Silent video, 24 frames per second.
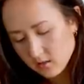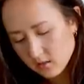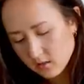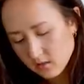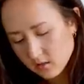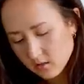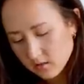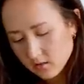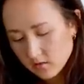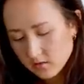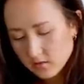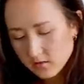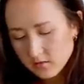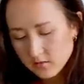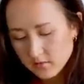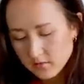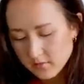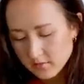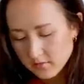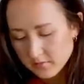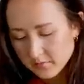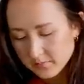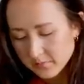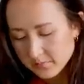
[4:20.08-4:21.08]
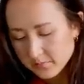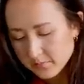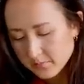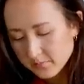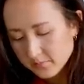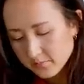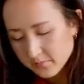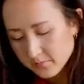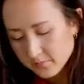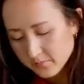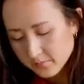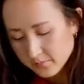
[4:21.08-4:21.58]

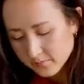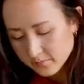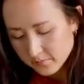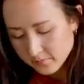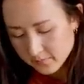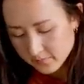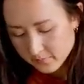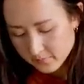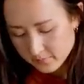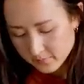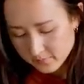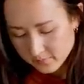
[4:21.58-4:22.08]
Nobody speaks.